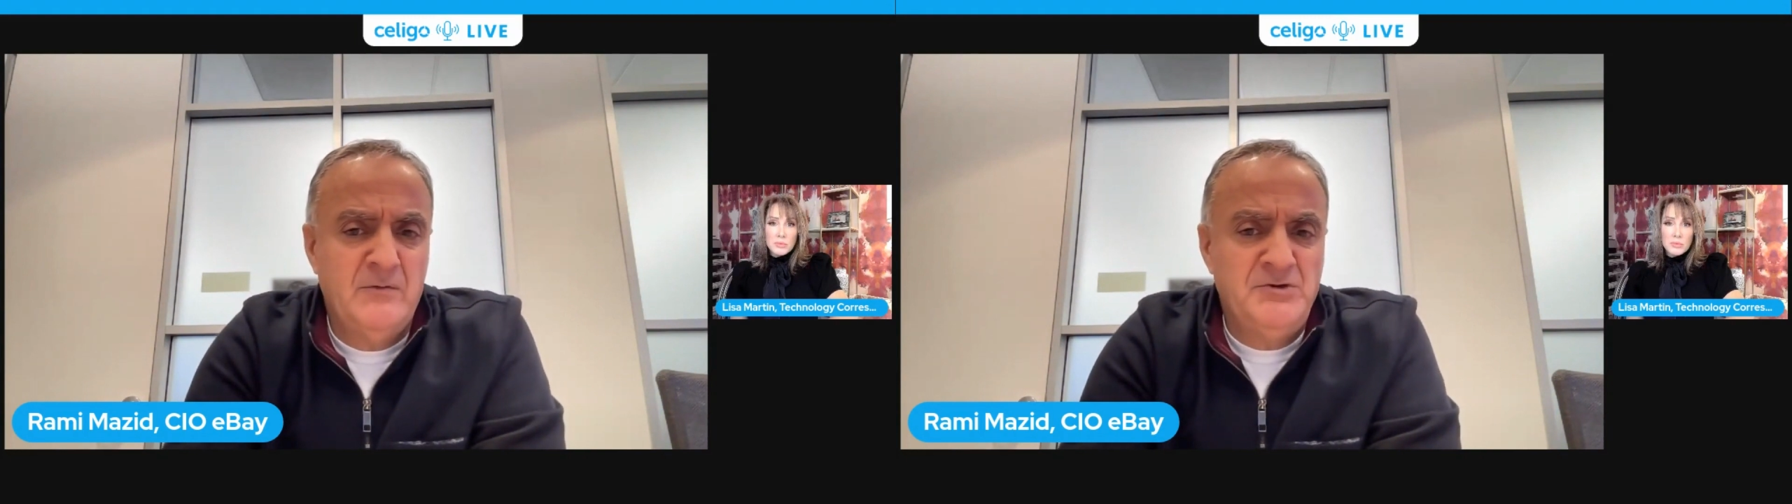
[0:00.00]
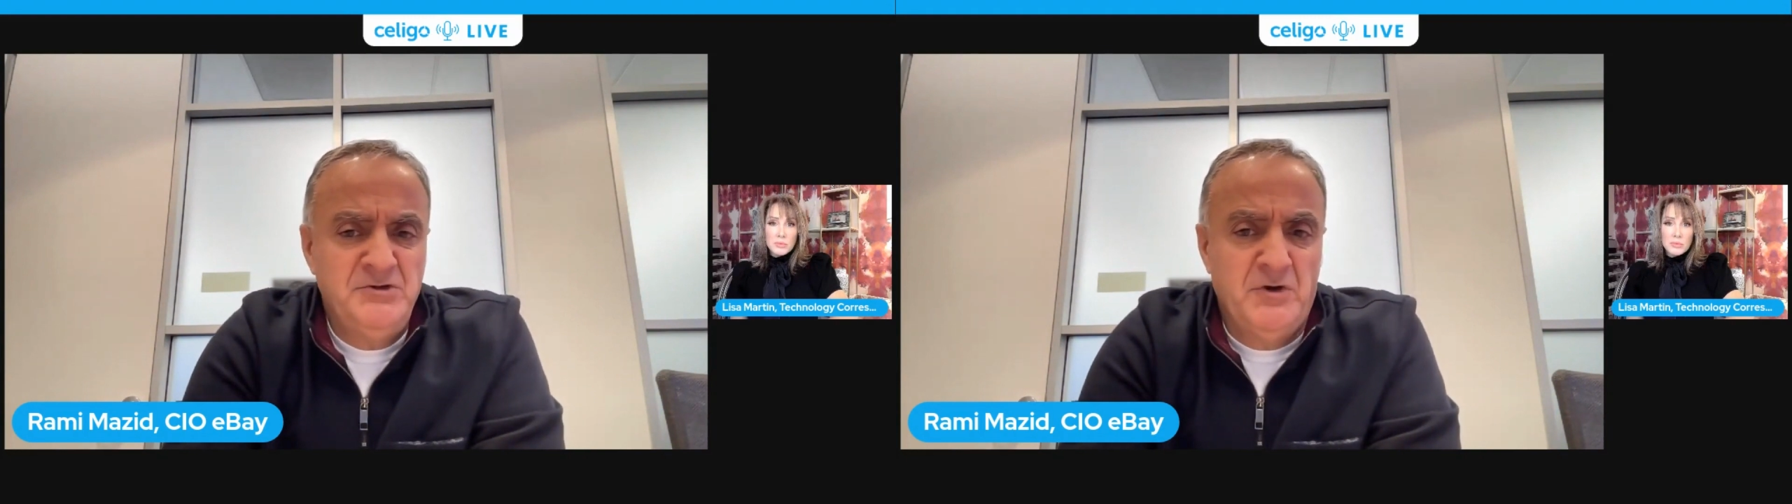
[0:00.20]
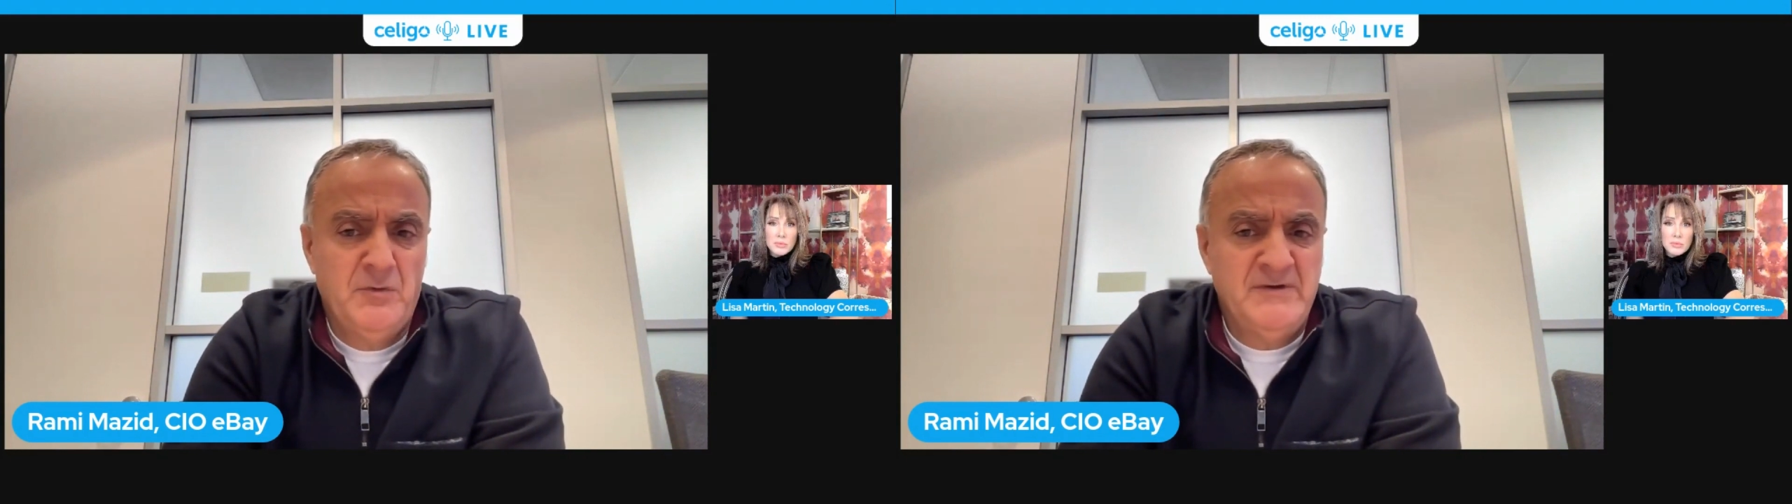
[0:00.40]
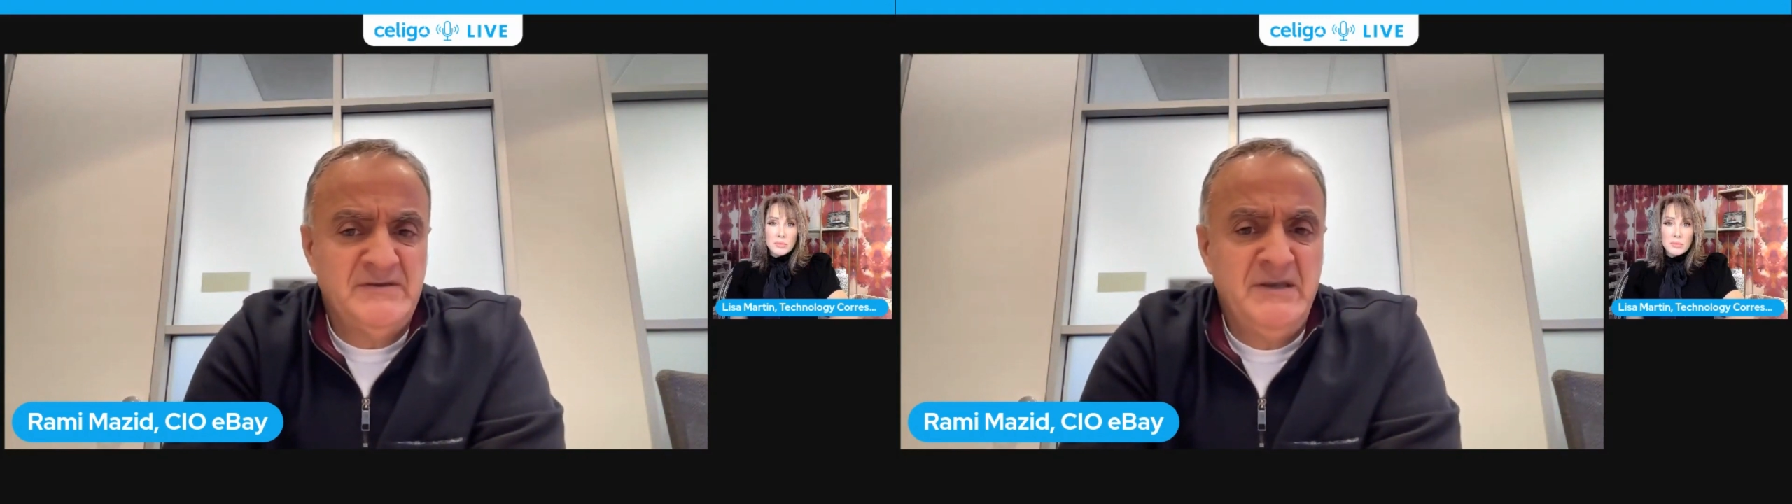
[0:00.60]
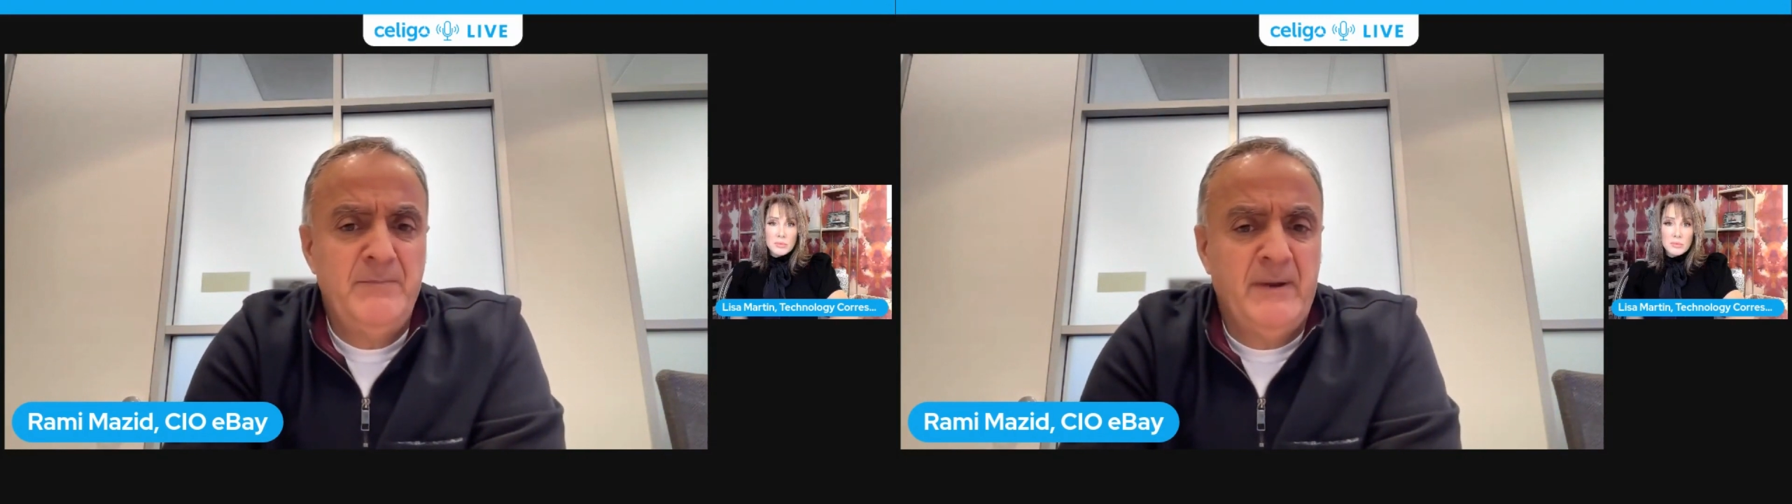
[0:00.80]
we should always
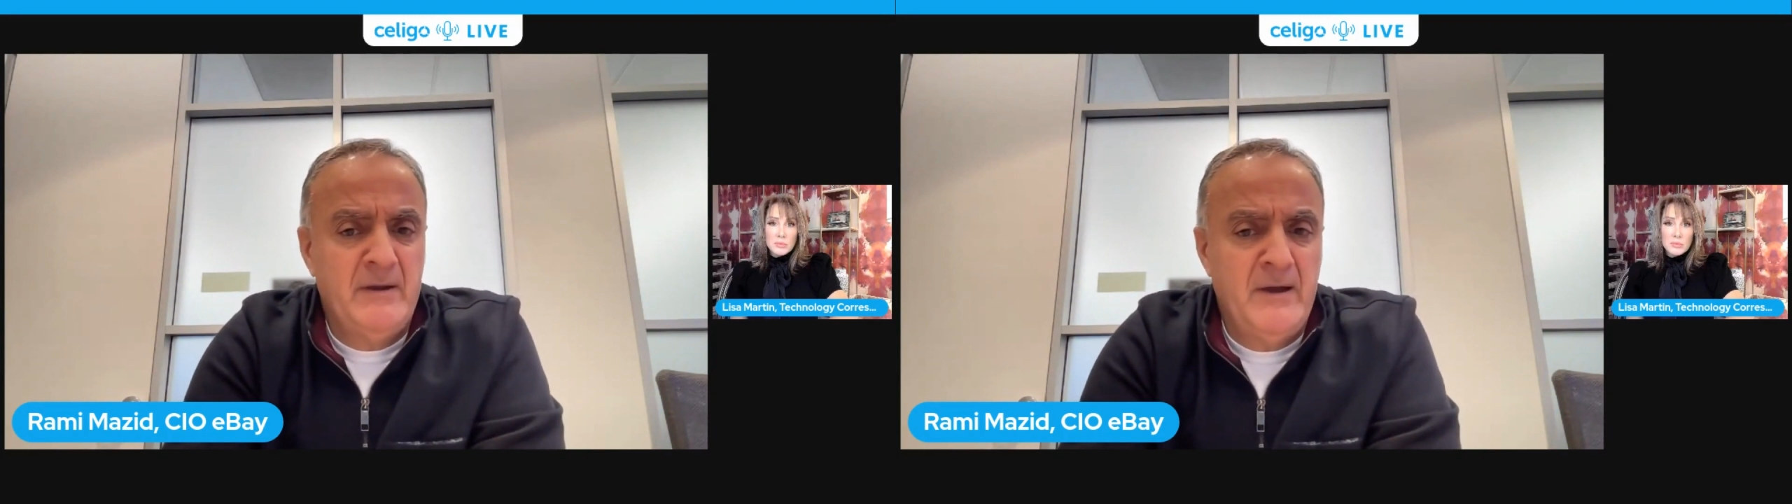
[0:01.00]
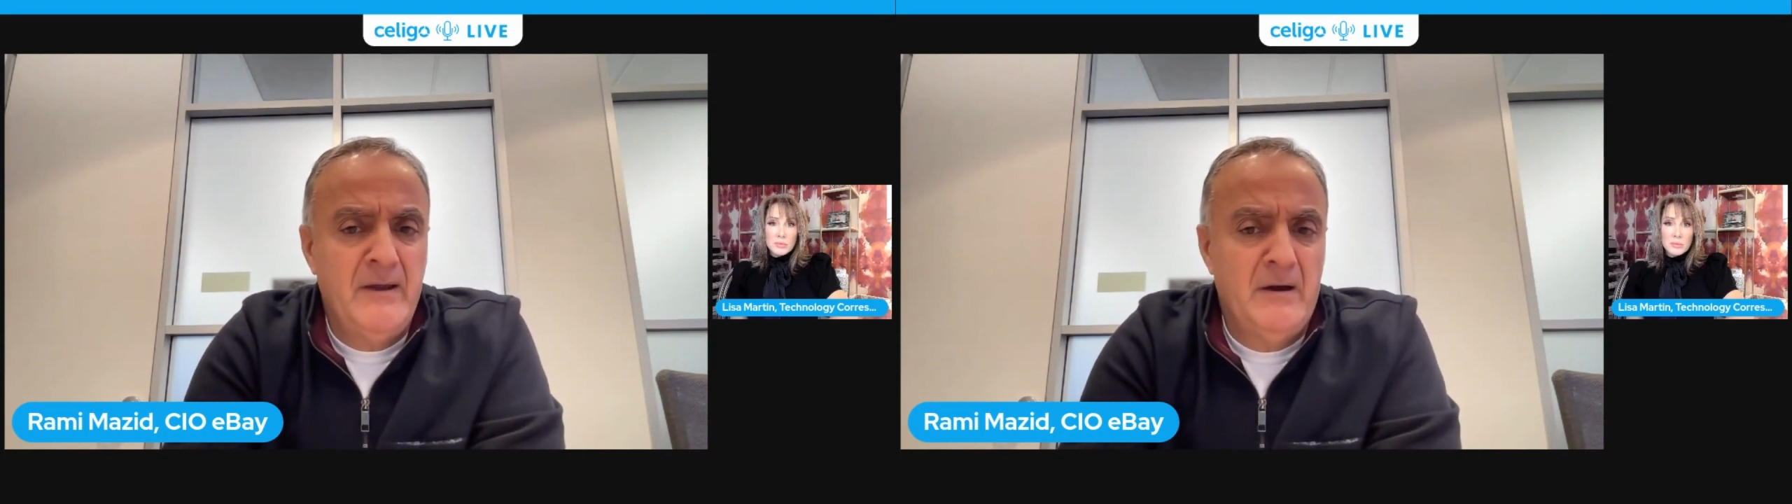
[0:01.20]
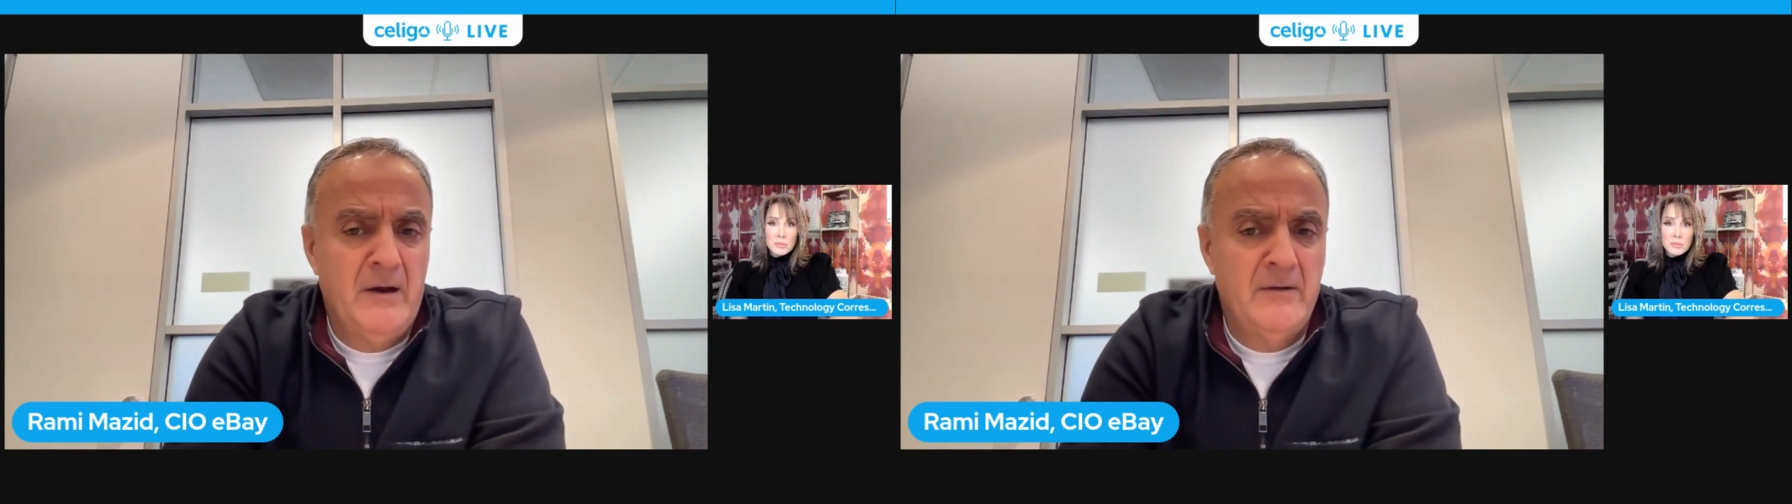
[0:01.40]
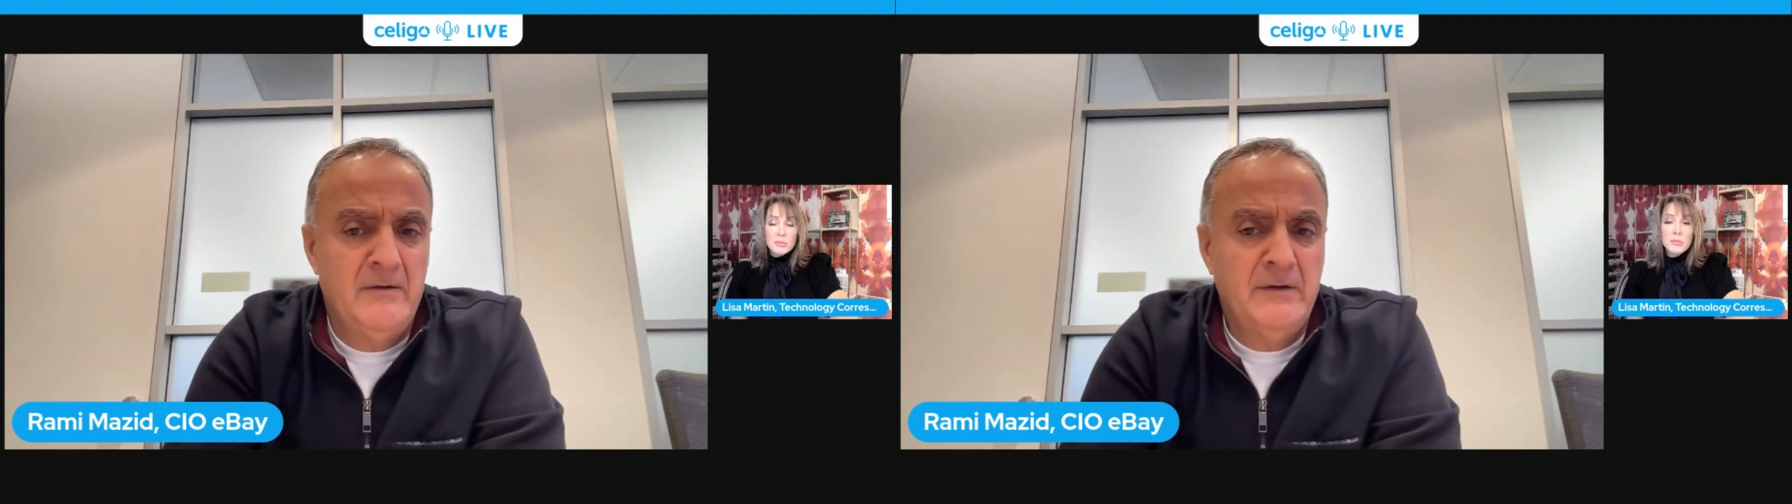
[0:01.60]
keep an eye on.